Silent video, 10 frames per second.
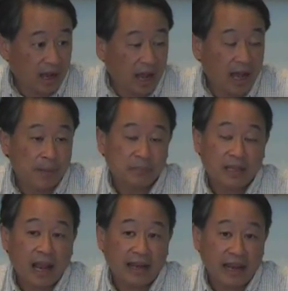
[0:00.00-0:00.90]
Um,
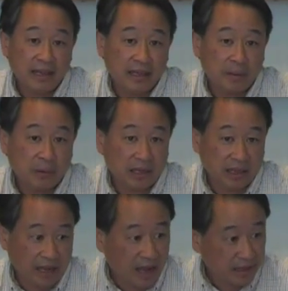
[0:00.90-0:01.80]
not any,
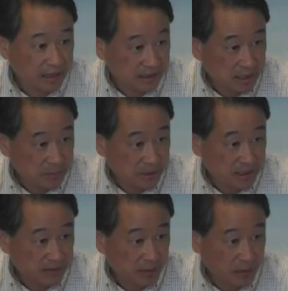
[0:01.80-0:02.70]
but on the
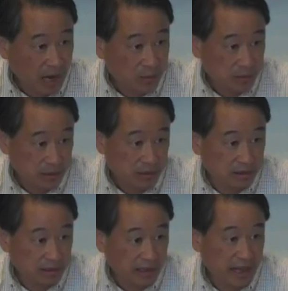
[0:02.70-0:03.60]
specific route,
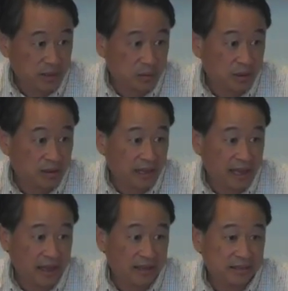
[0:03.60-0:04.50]
as well
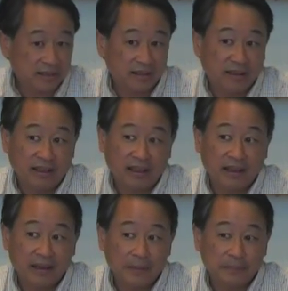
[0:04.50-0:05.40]
as
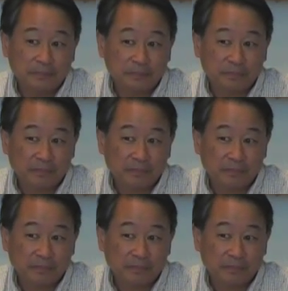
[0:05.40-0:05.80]
um,